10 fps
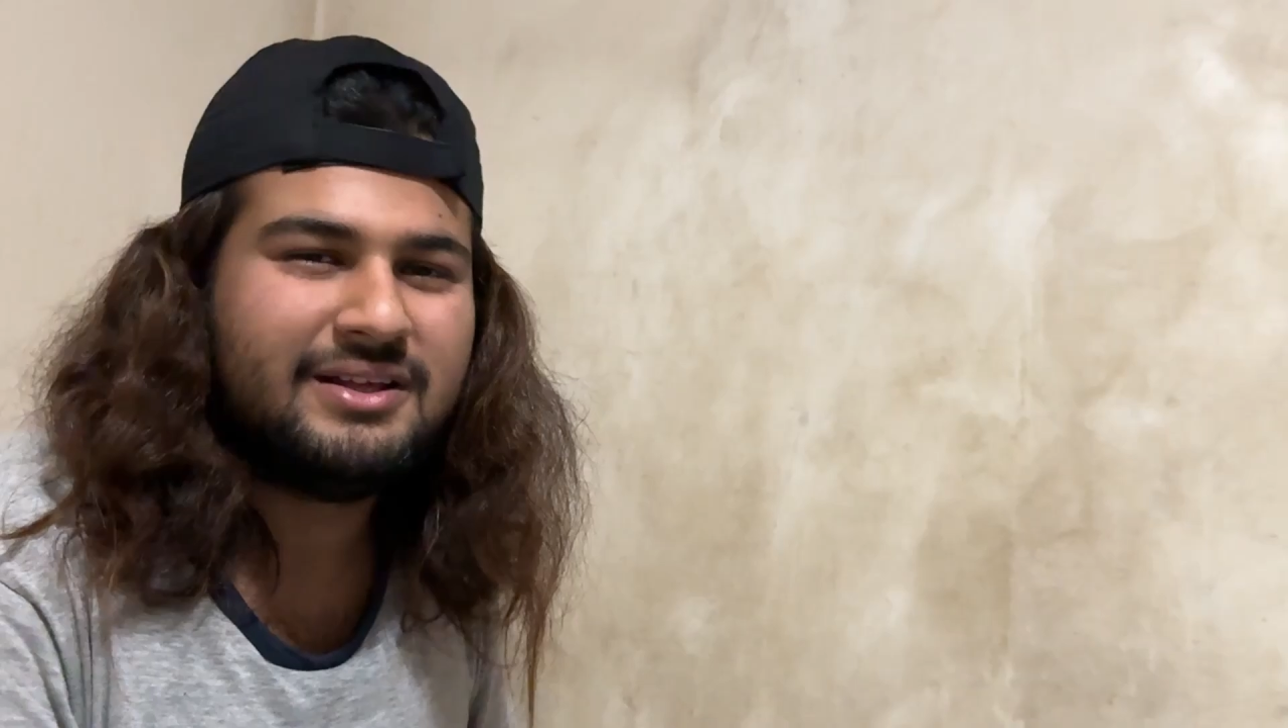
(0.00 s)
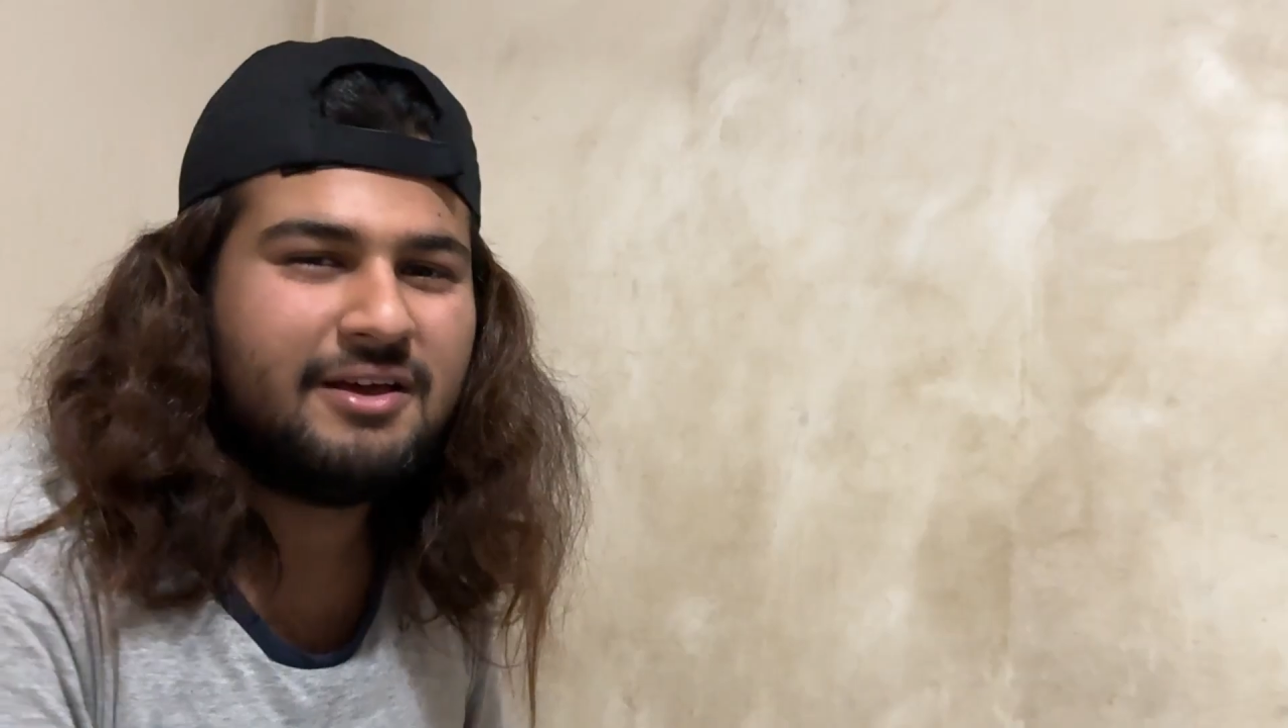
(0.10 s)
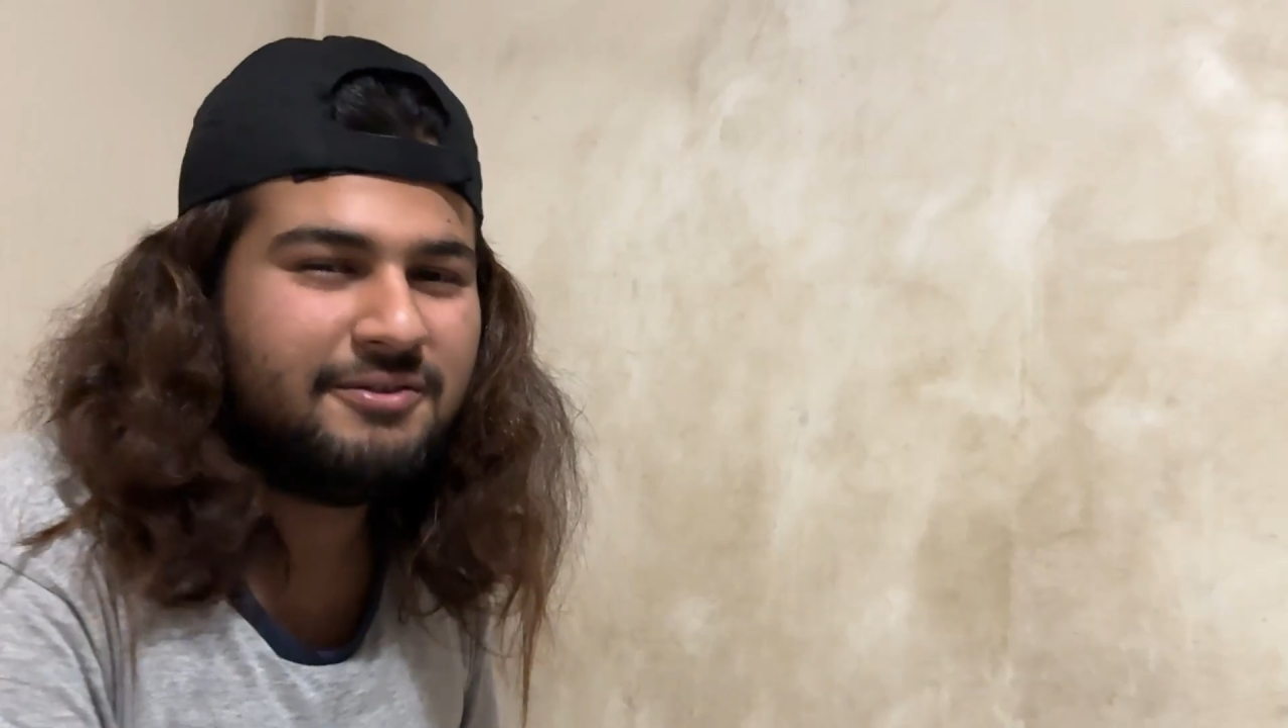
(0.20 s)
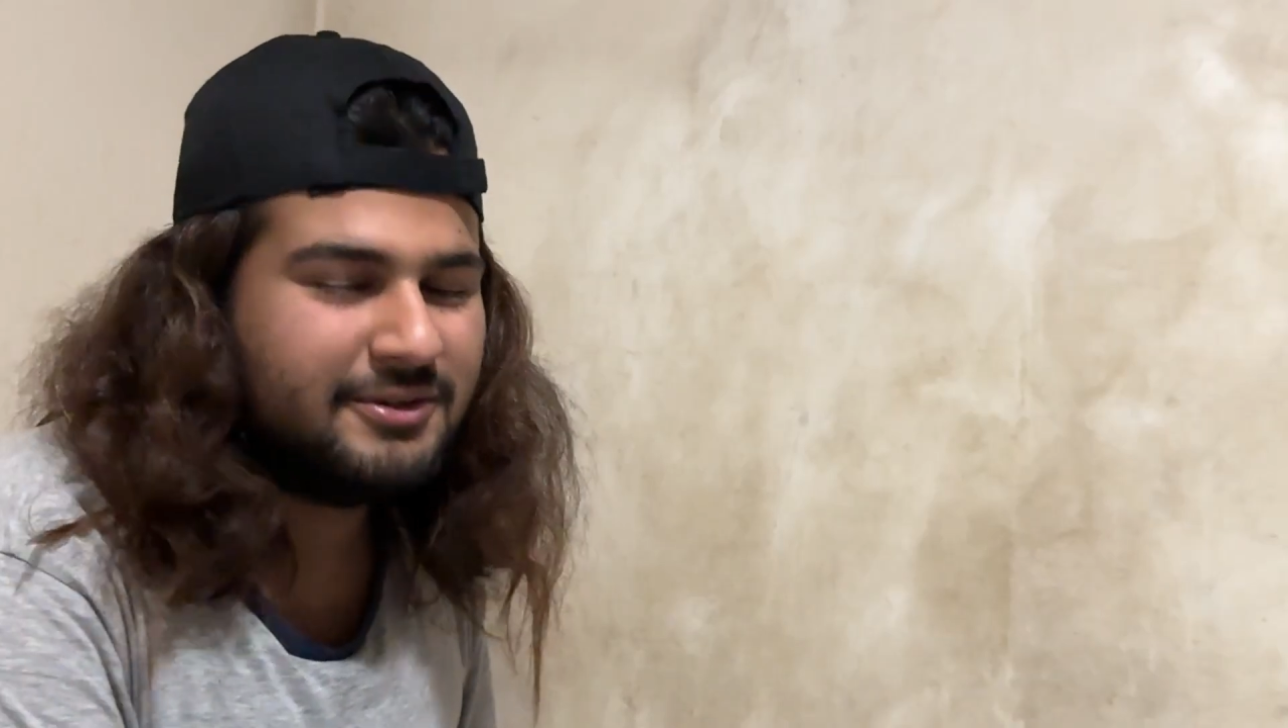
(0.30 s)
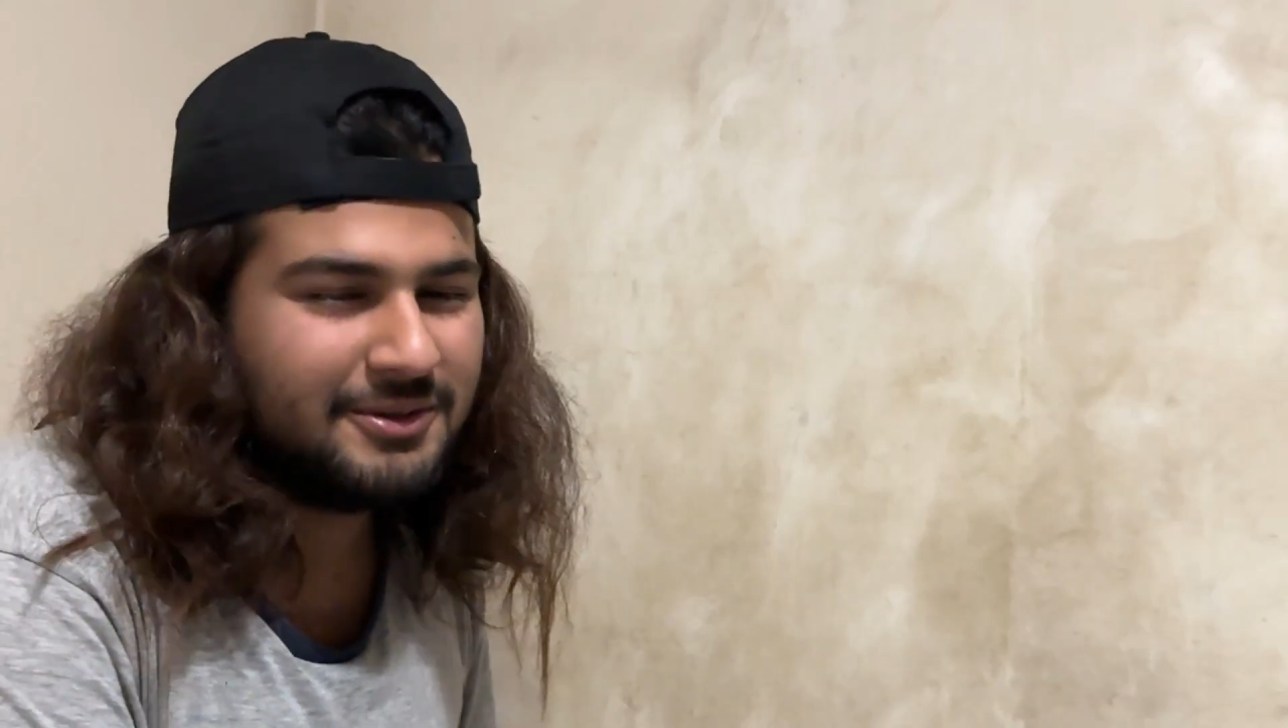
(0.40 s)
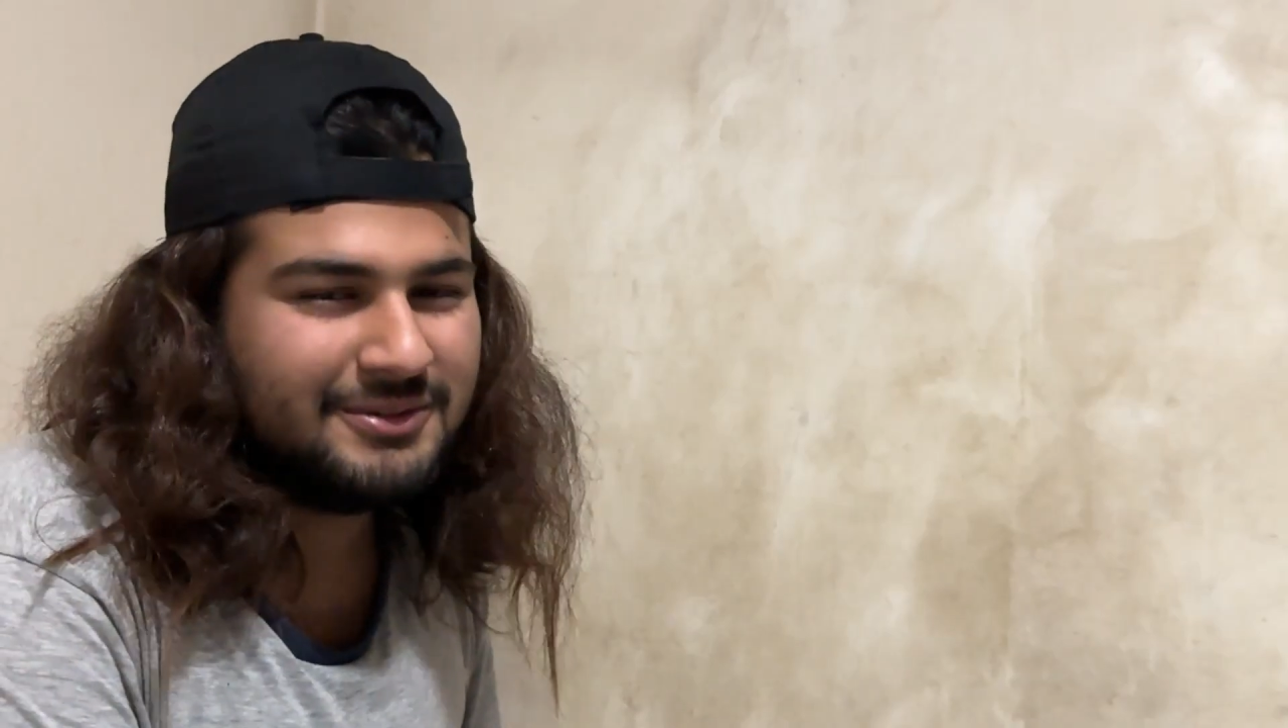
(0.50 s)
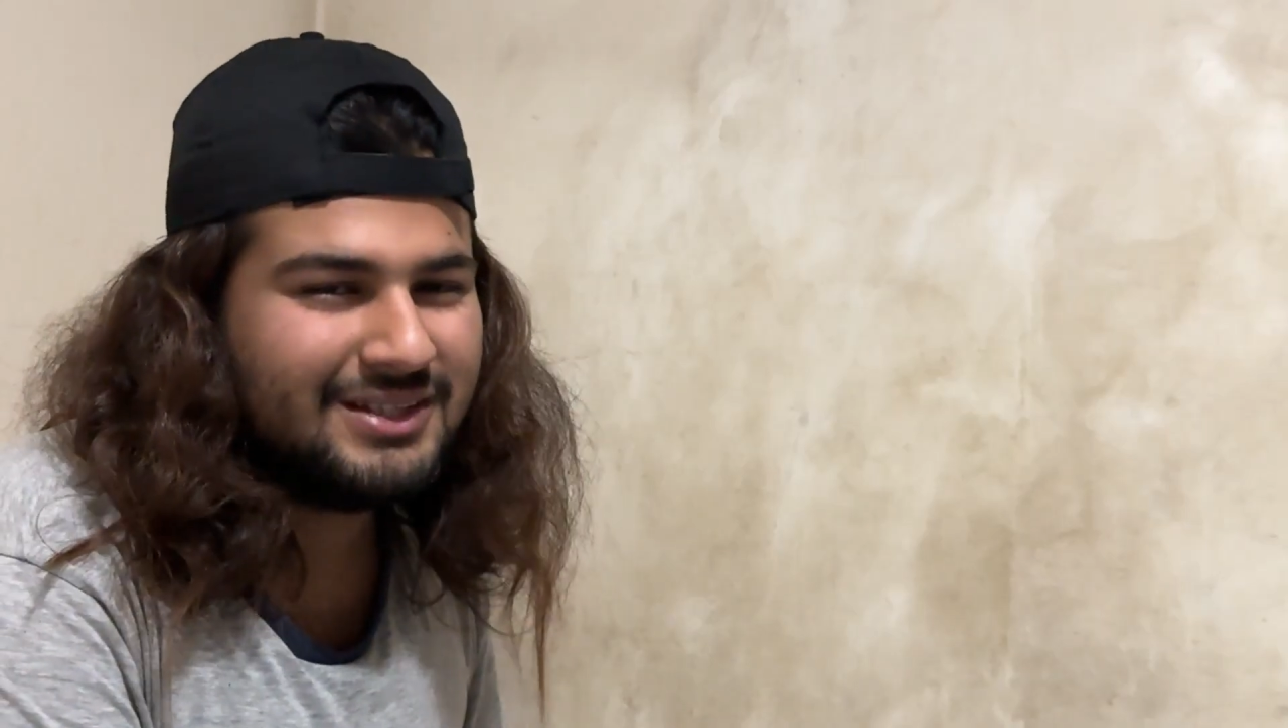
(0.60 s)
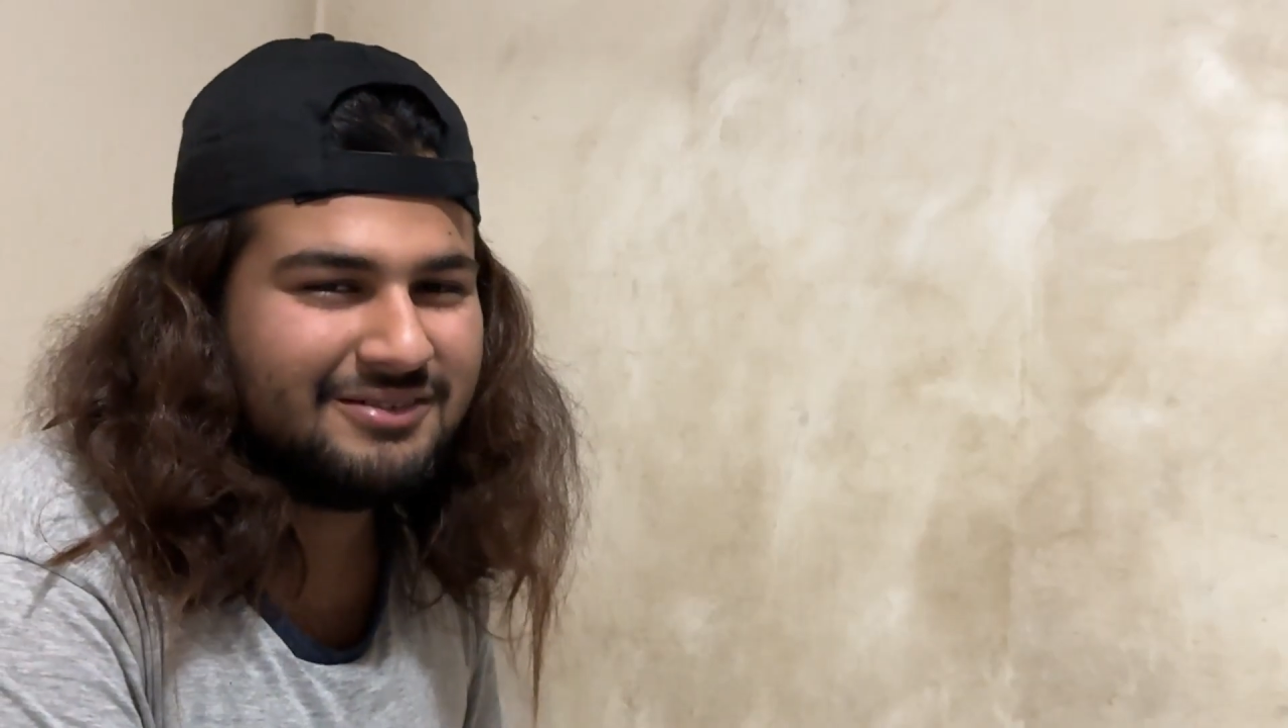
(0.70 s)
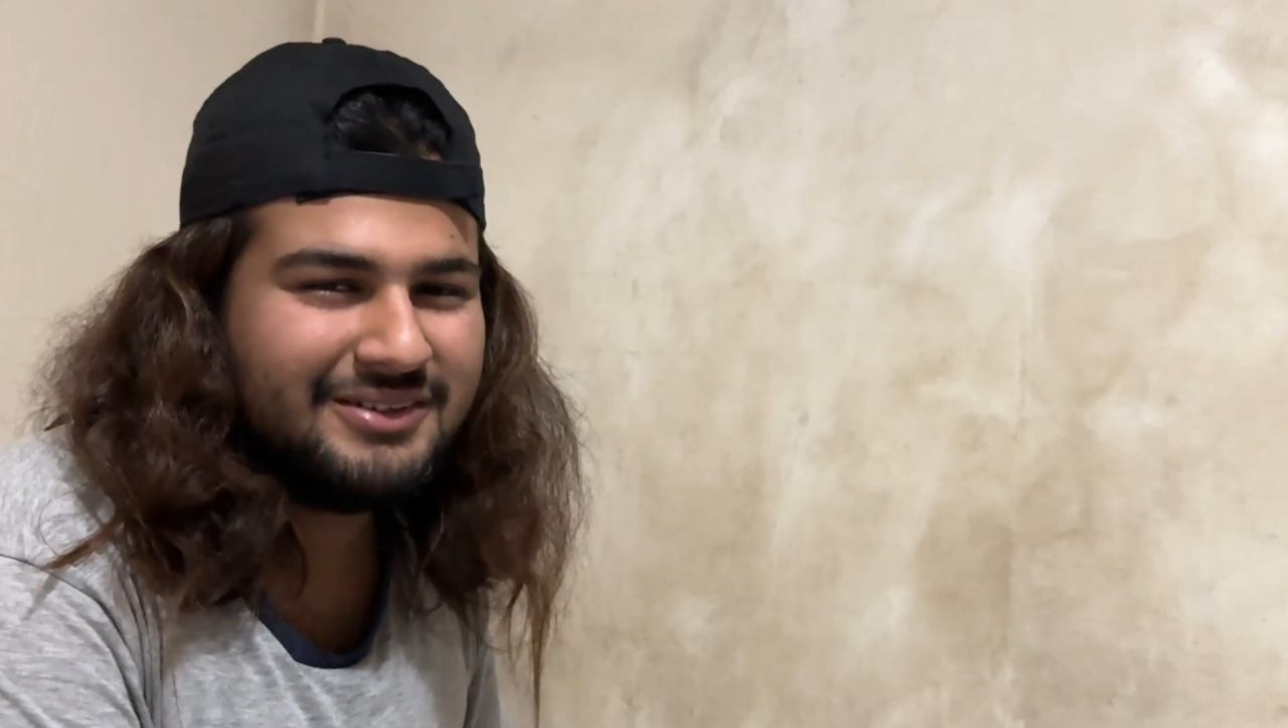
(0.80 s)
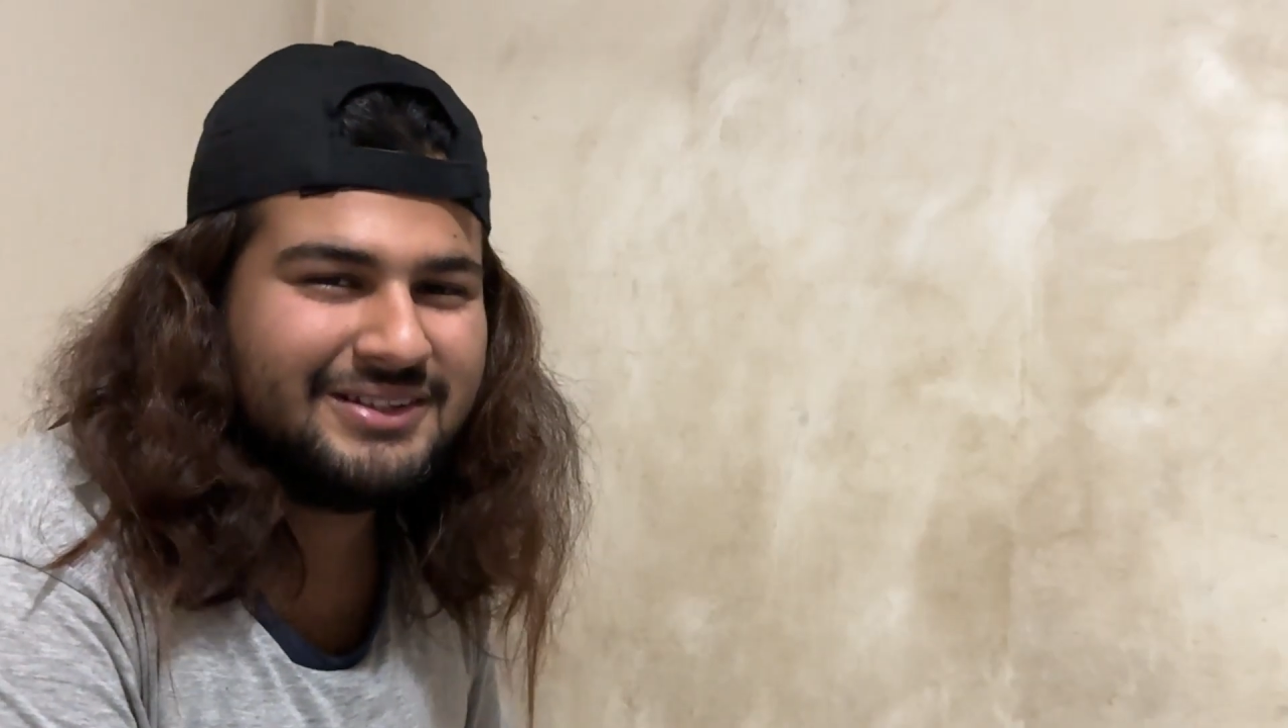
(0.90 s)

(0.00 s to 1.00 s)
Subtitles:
If you don't love it,